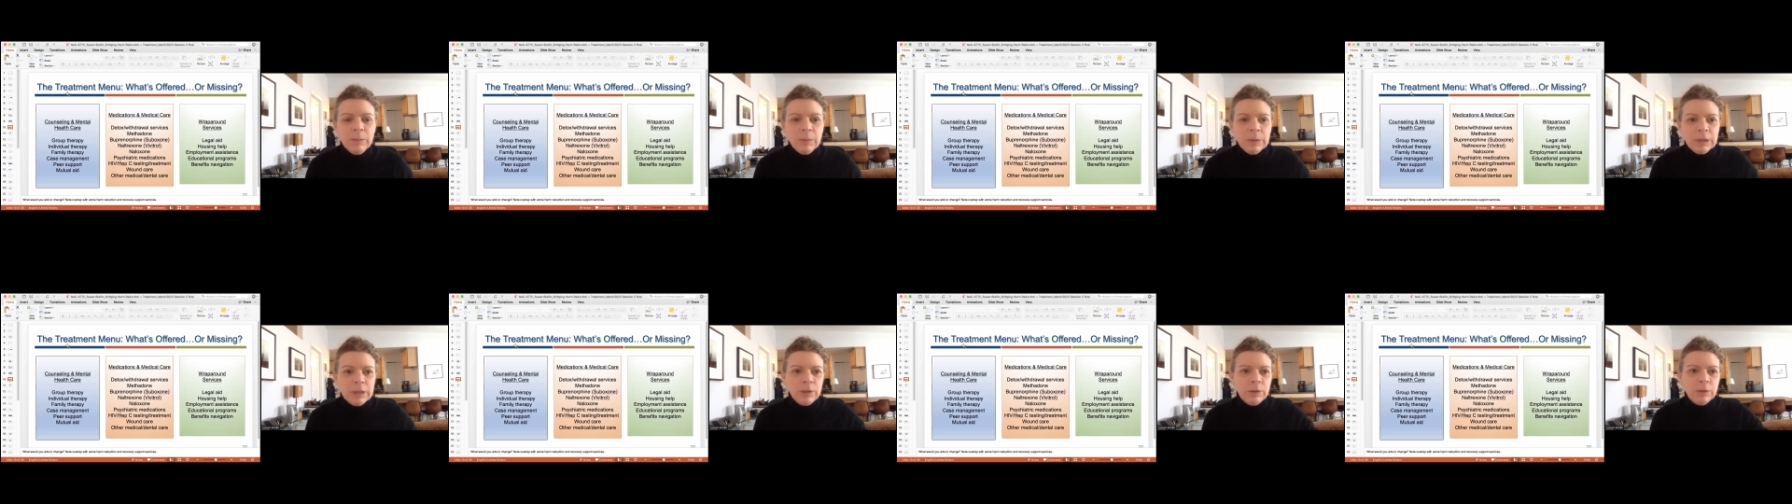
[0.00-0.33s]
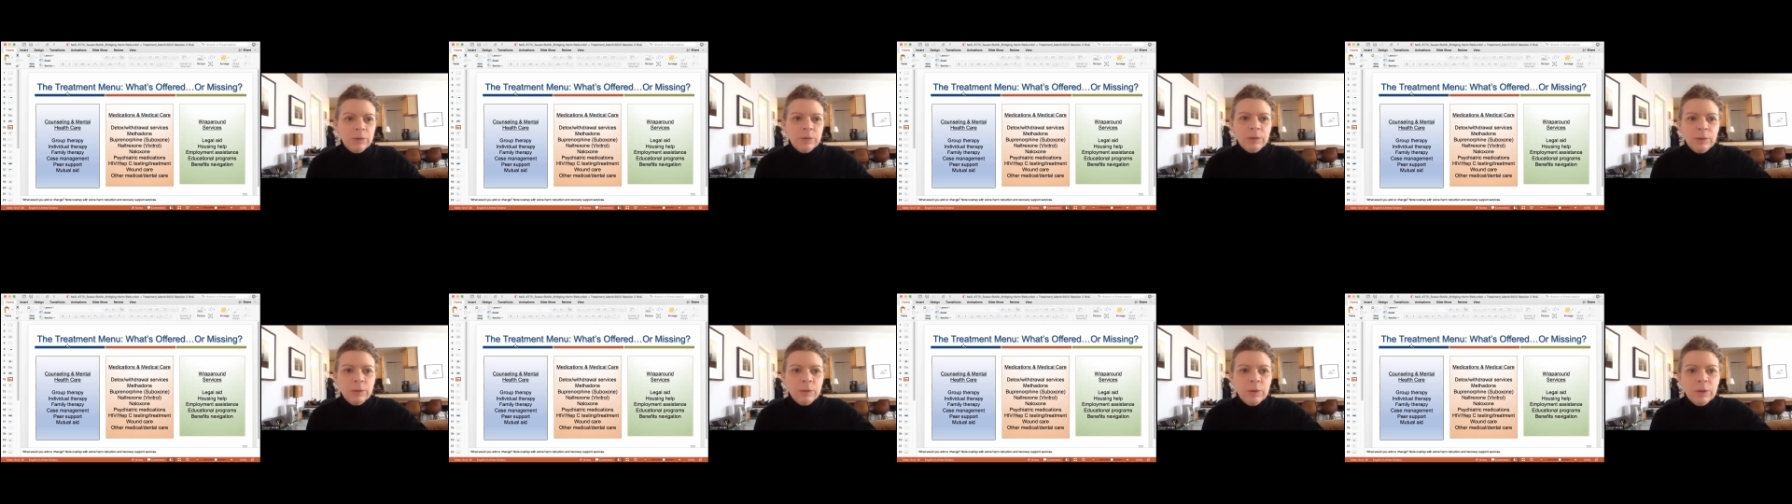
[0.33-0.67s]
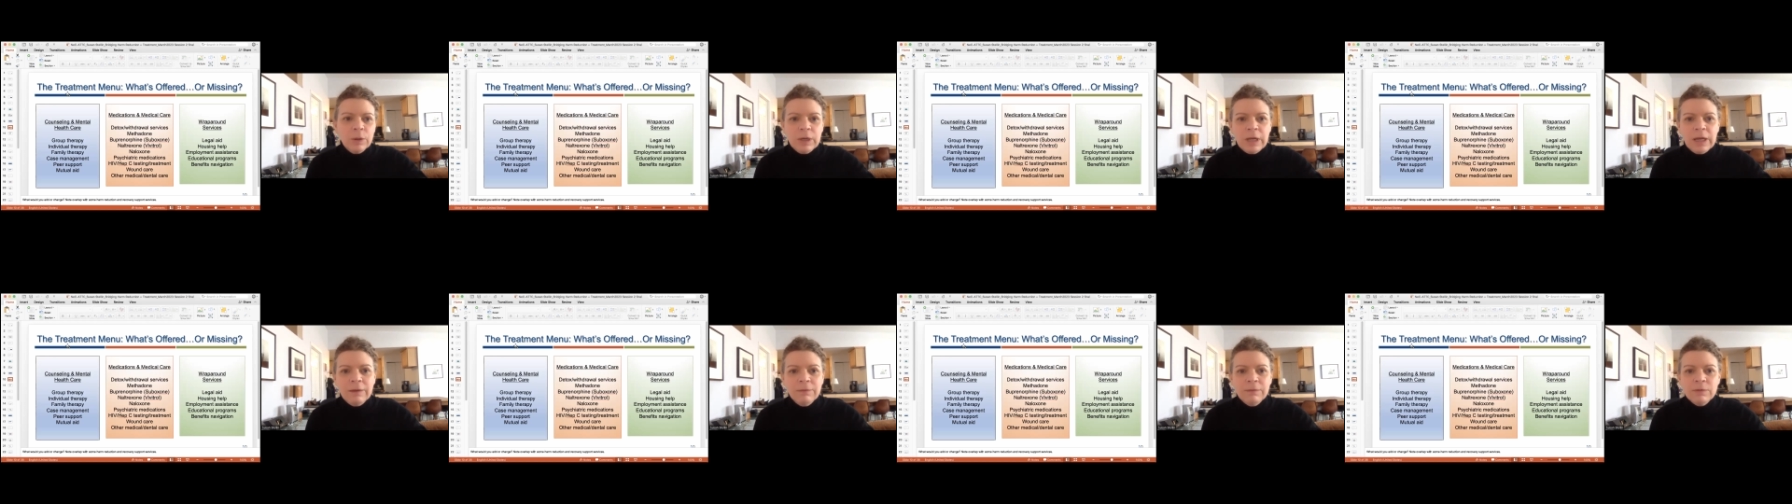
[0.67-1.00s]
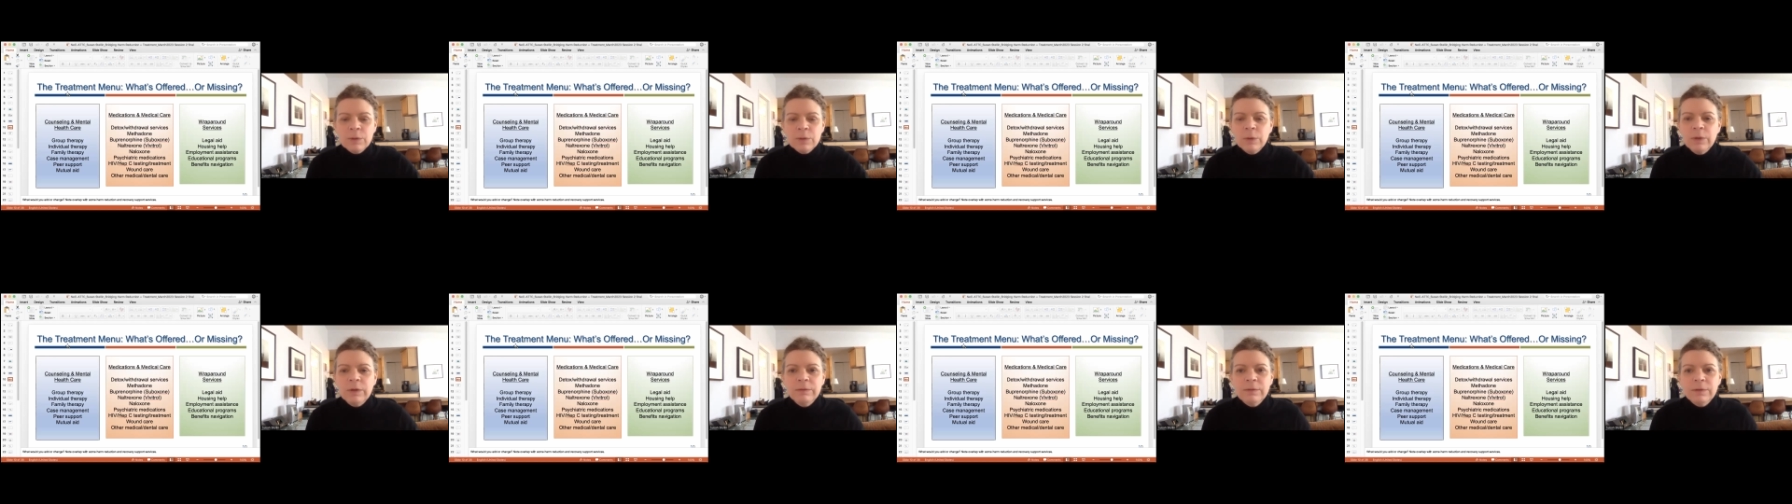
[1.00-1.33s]
but you could have
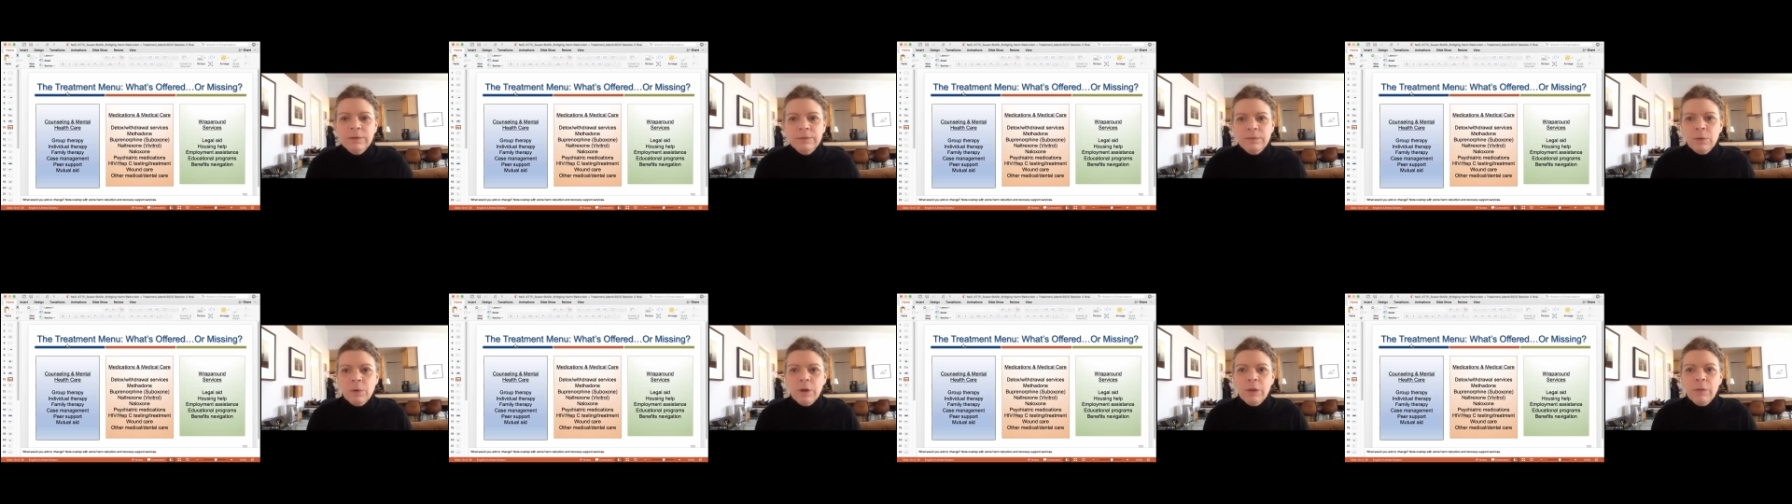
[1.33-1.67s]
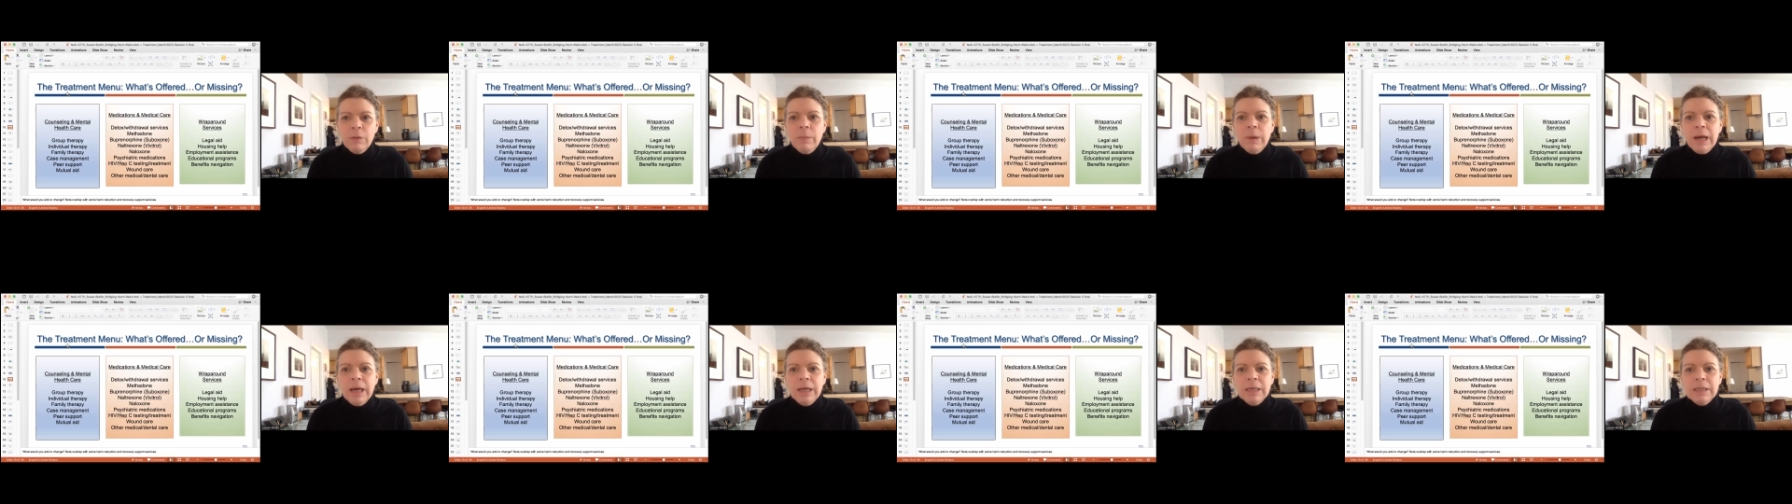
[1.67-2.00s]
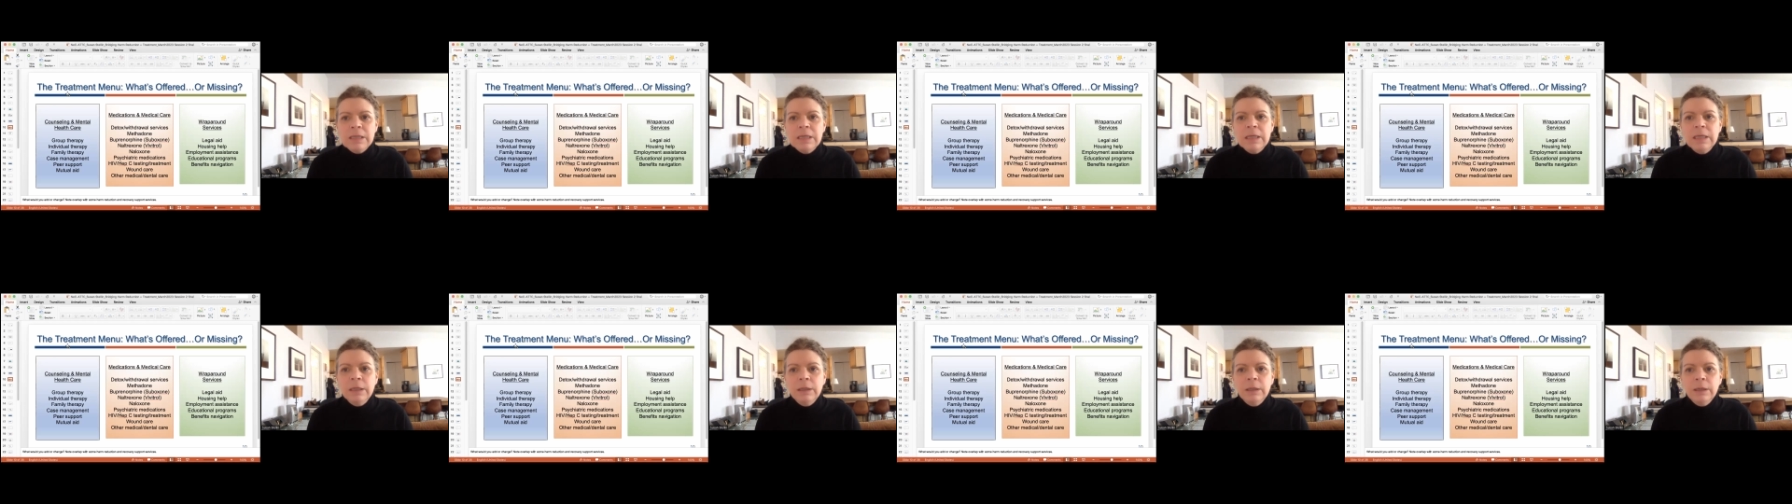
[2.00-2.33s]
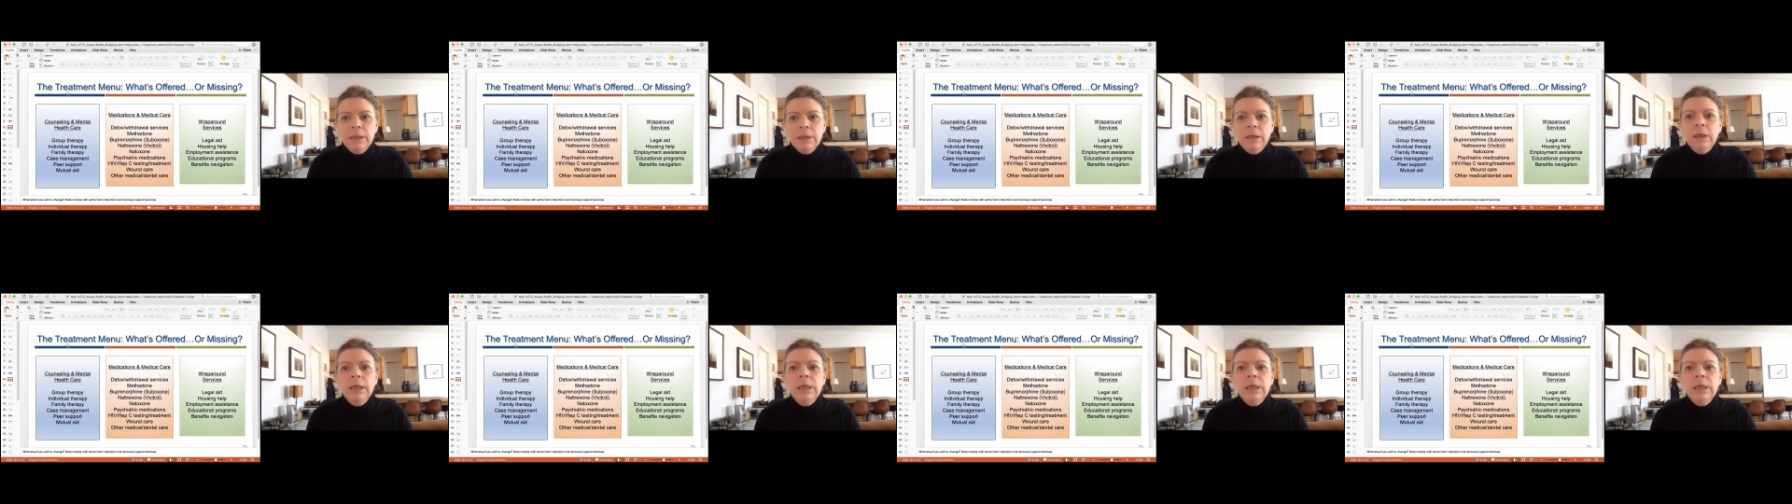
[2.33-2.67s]
sort of a fourth box
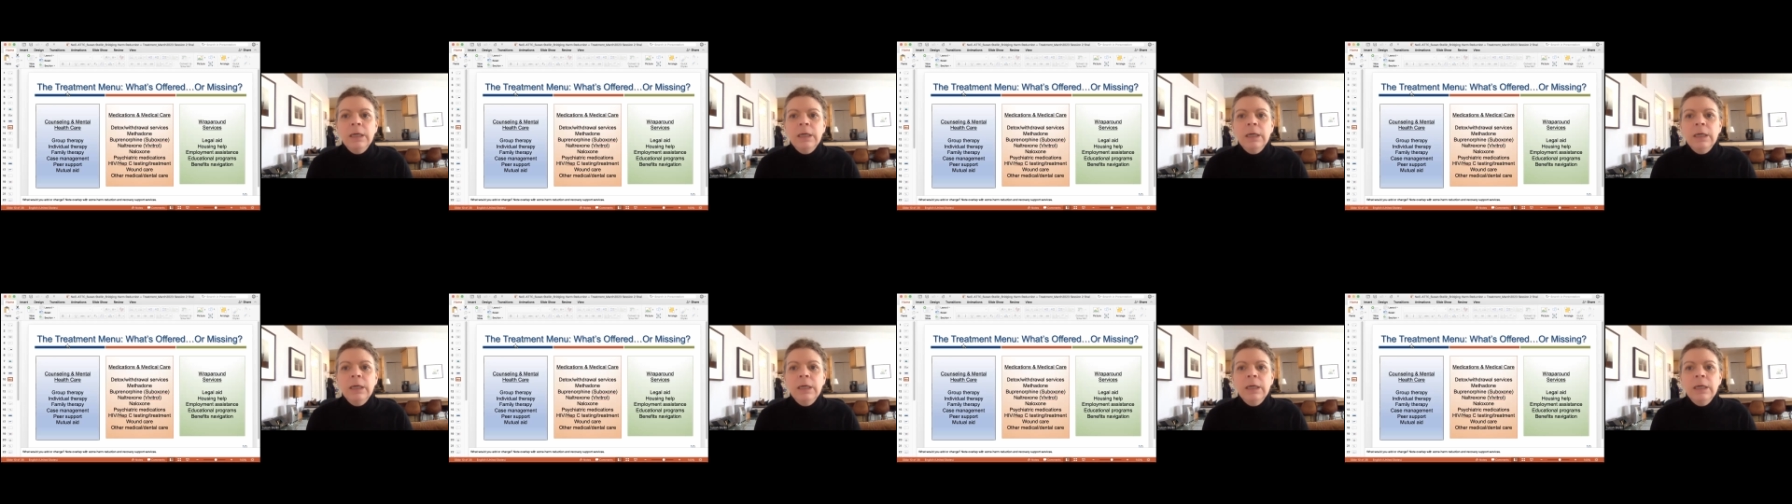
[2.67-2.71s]
here.